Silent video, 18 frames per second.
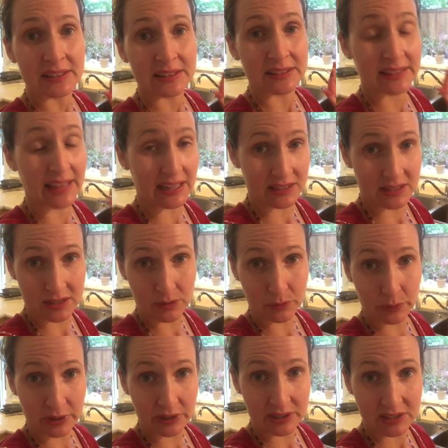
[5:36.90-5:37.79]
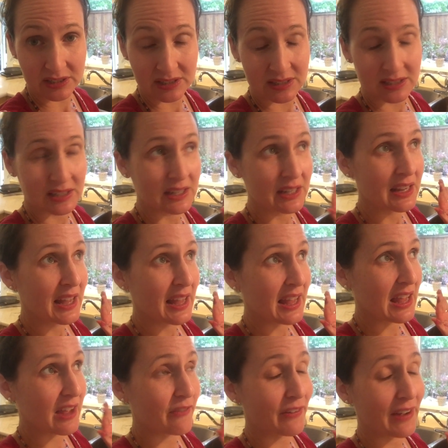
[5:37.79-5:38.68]
that's the worst.
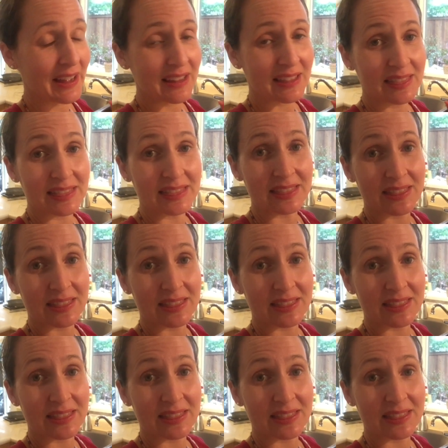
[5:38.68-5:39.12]
If I